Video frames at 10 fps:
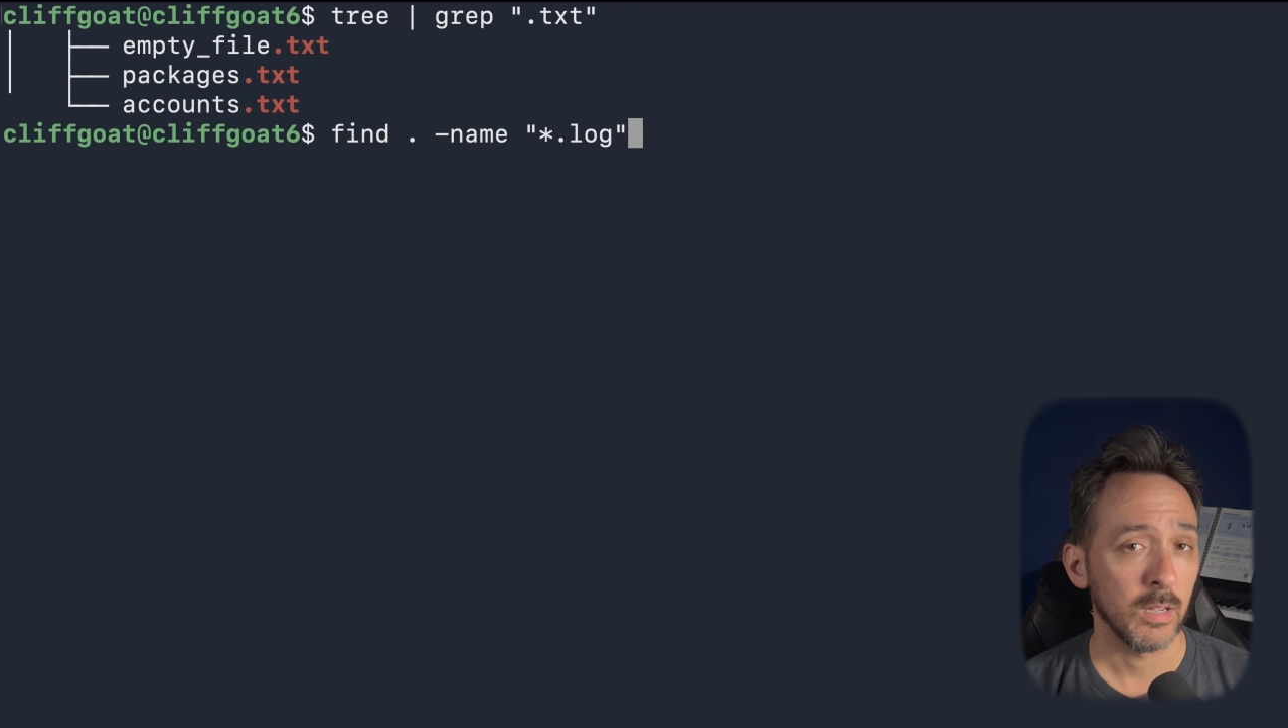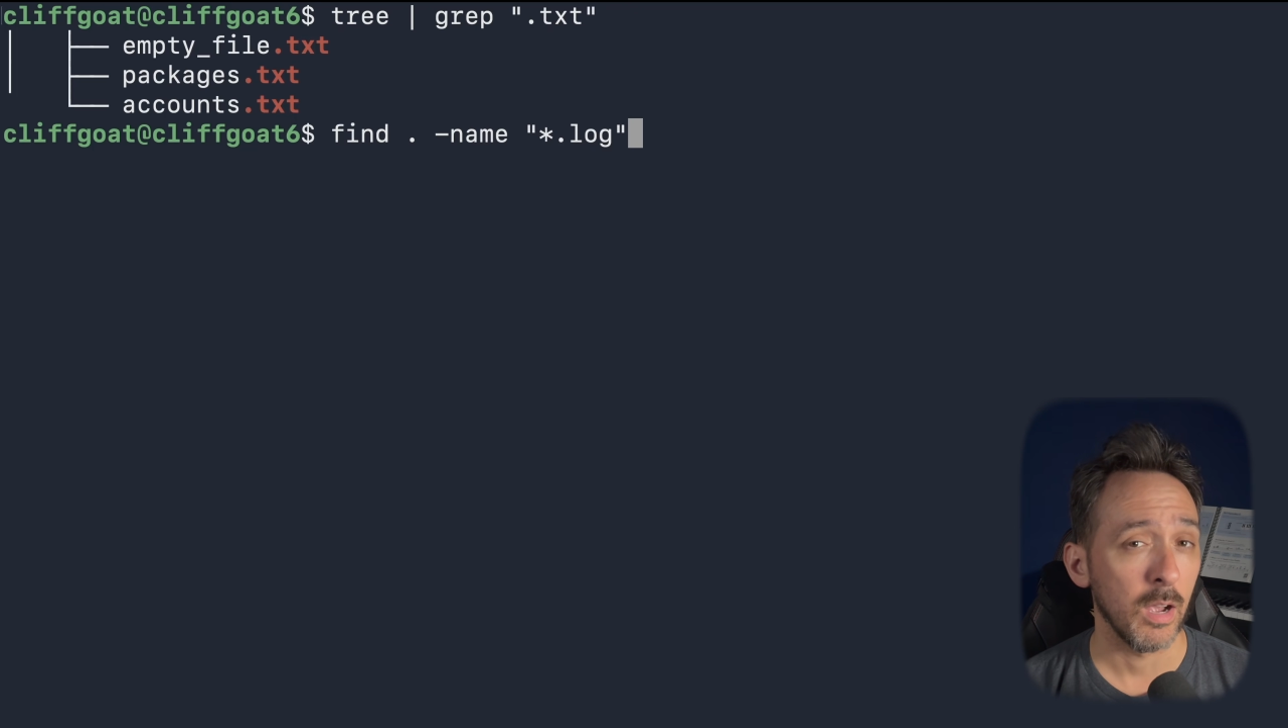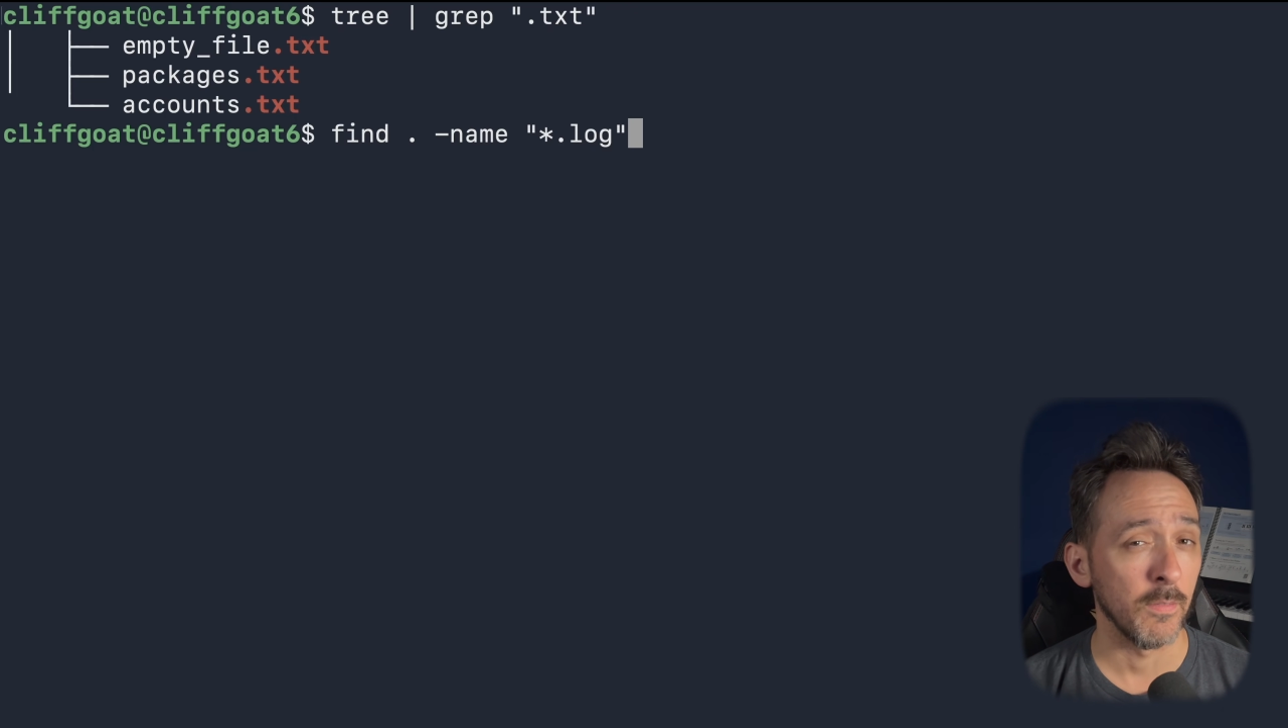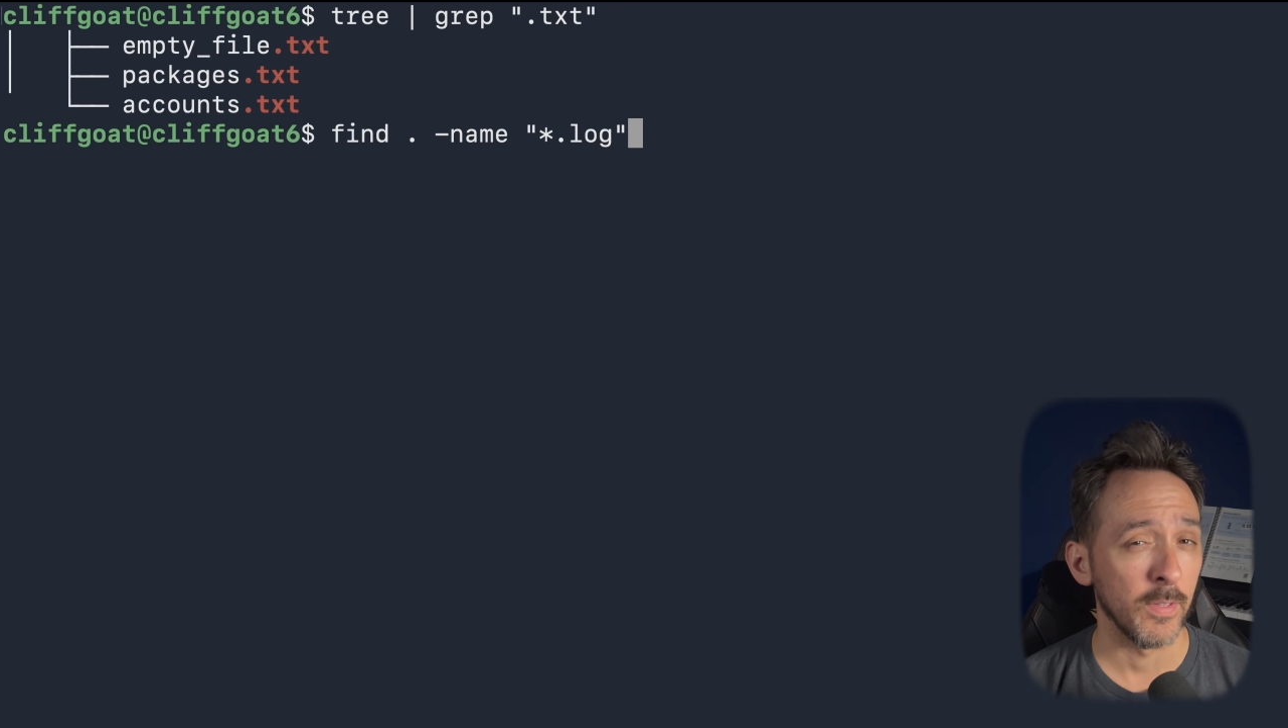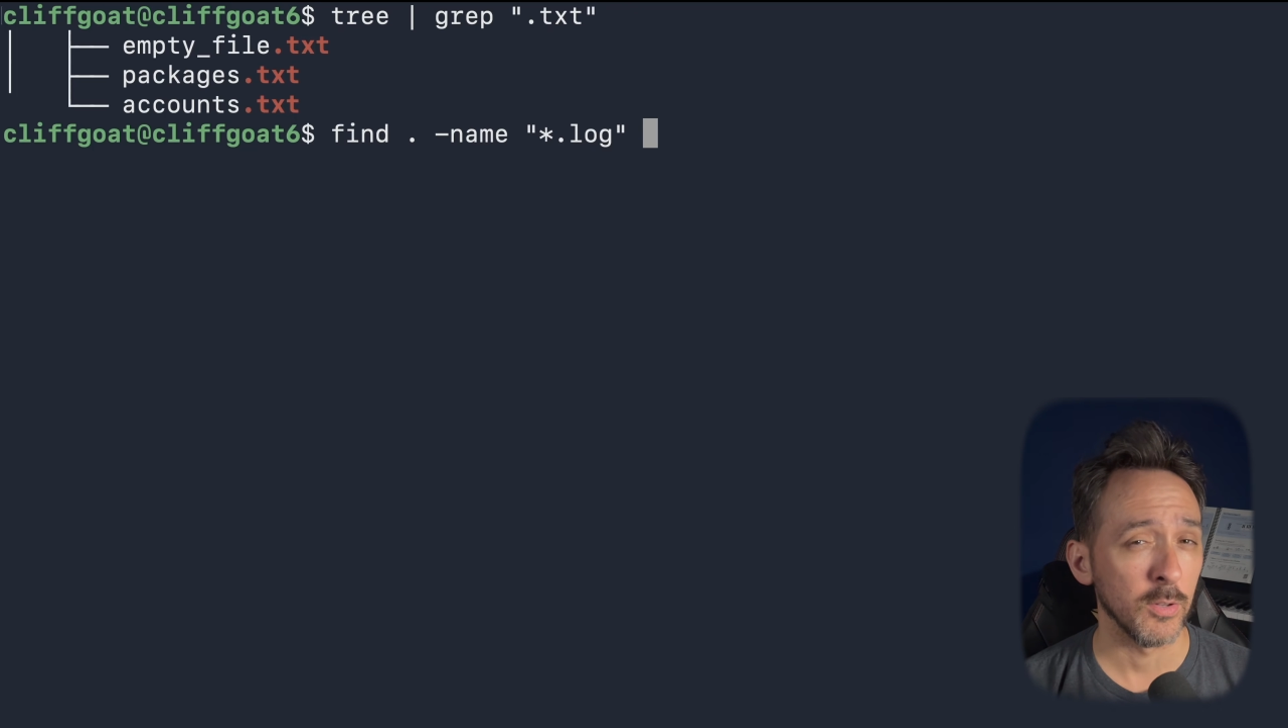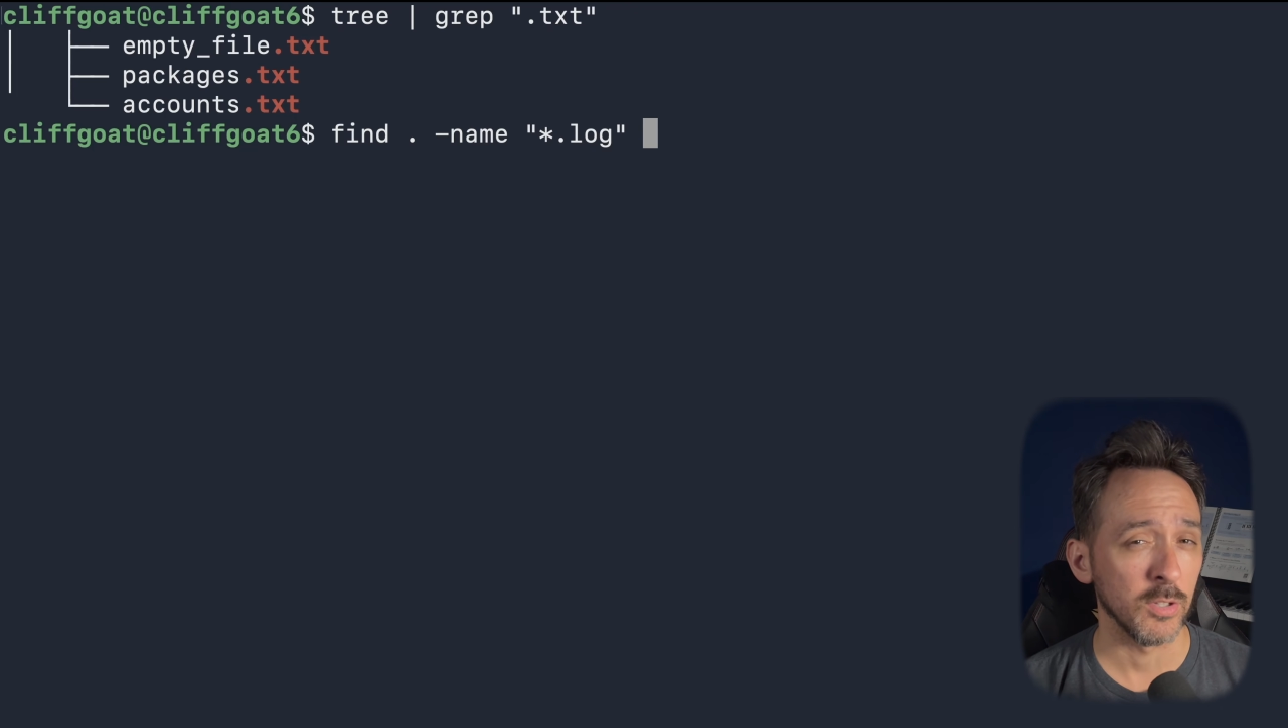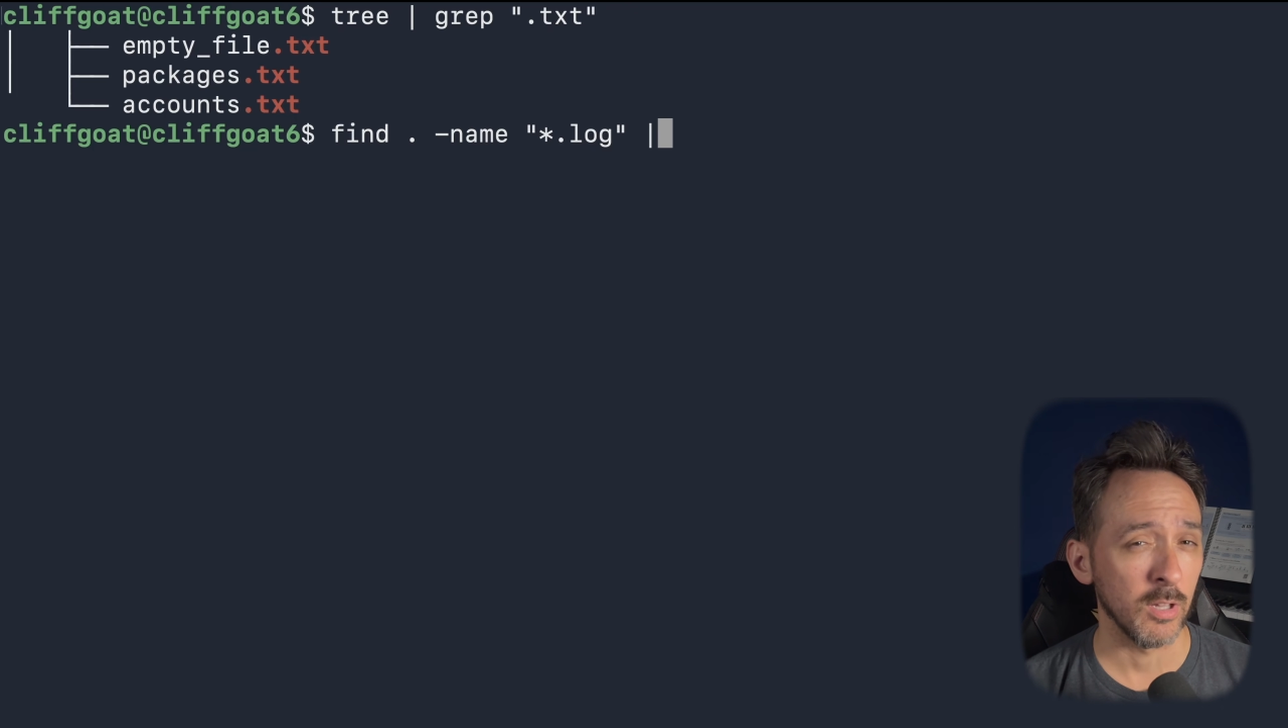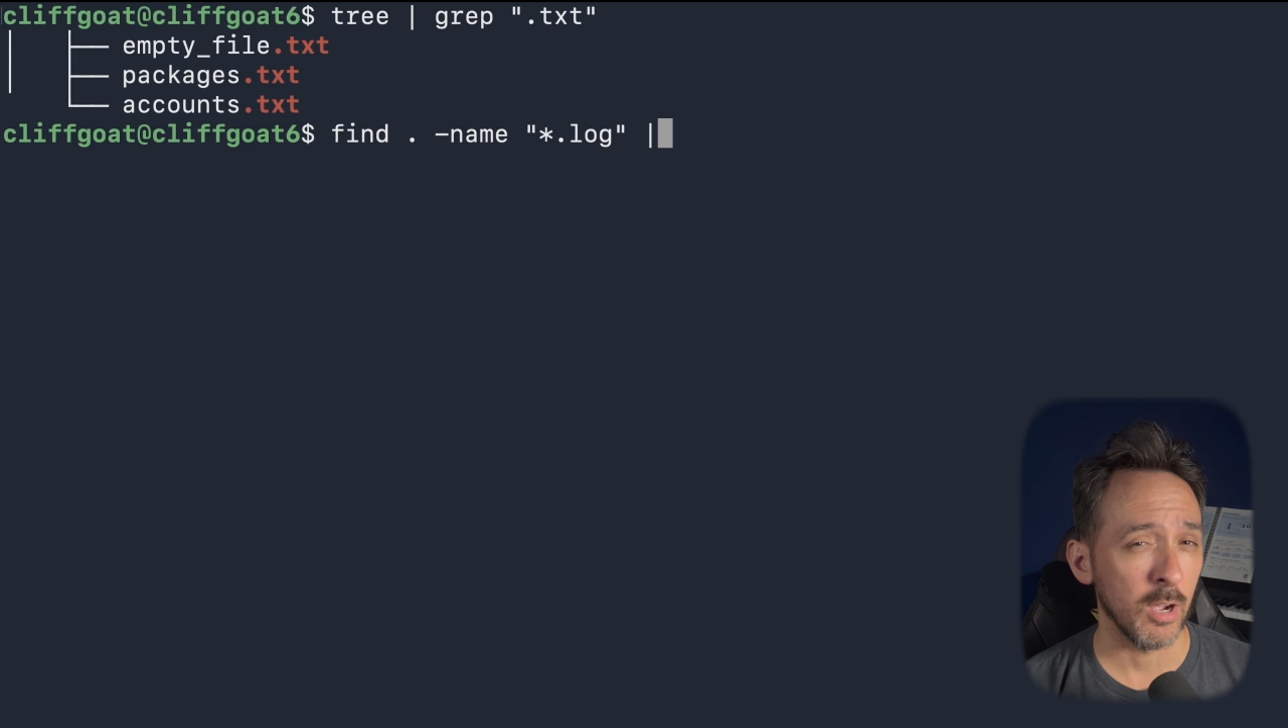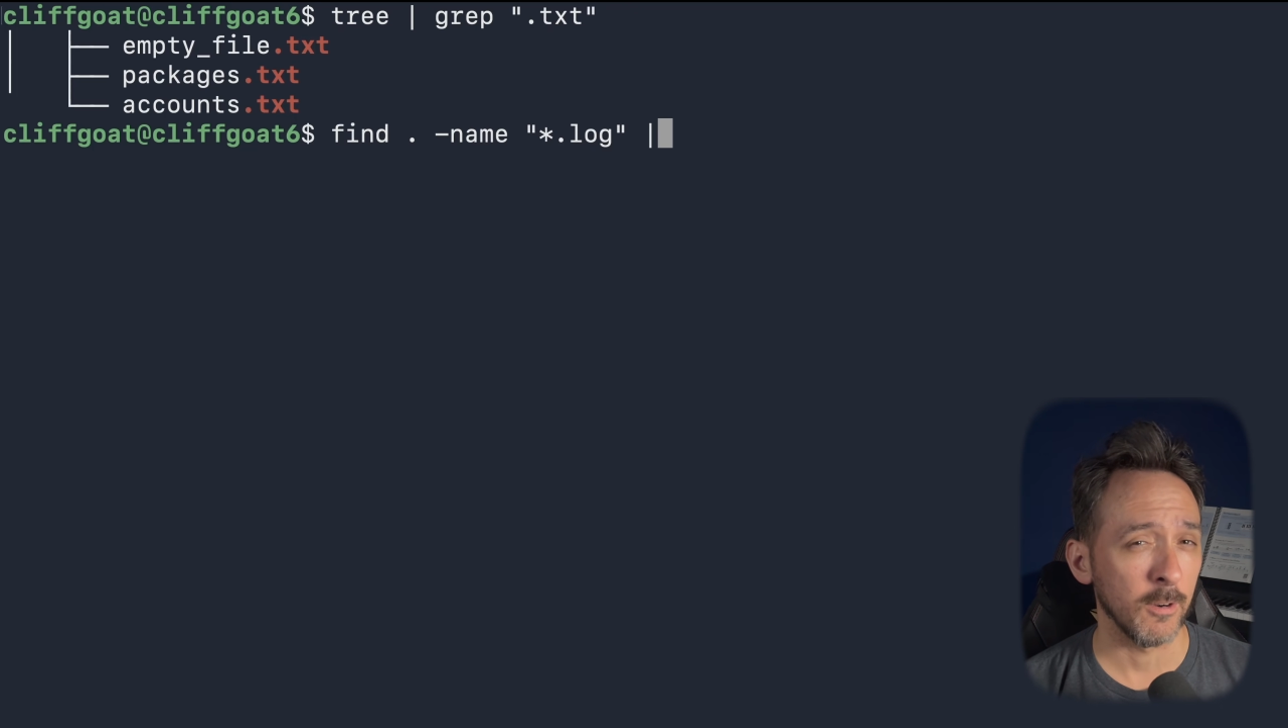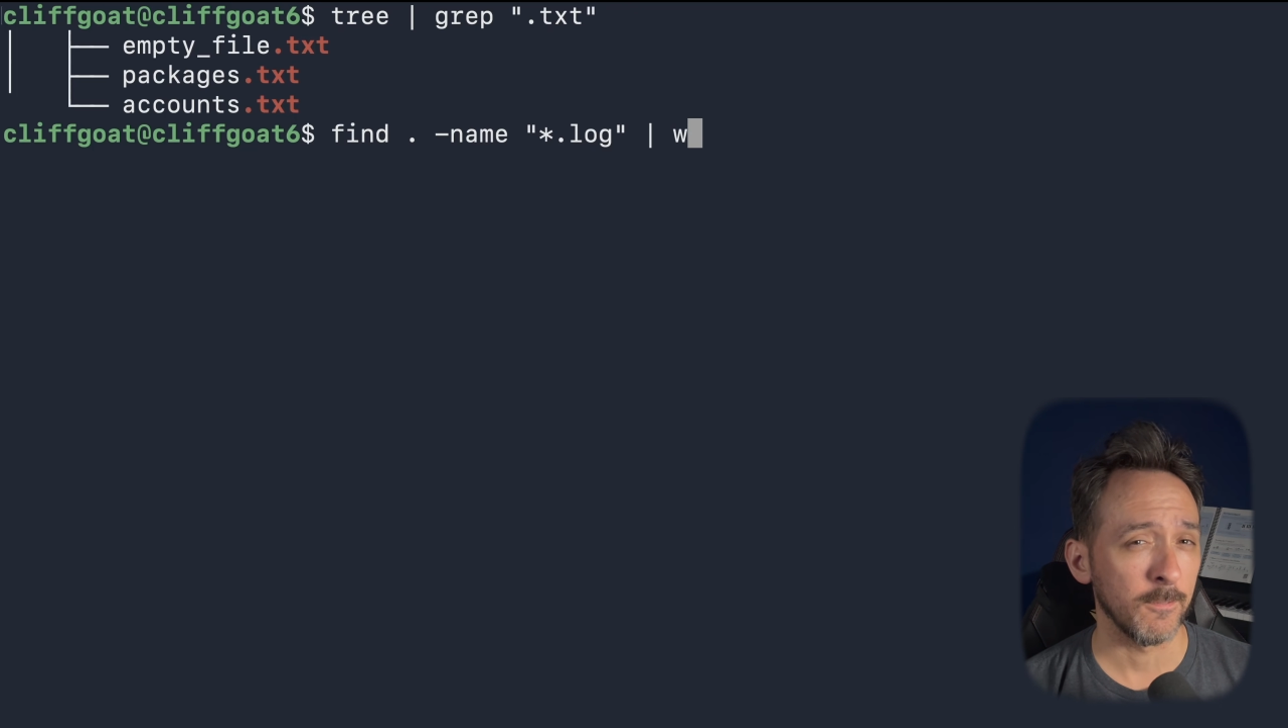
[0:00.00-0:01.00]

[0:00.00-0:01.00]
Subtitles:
of those log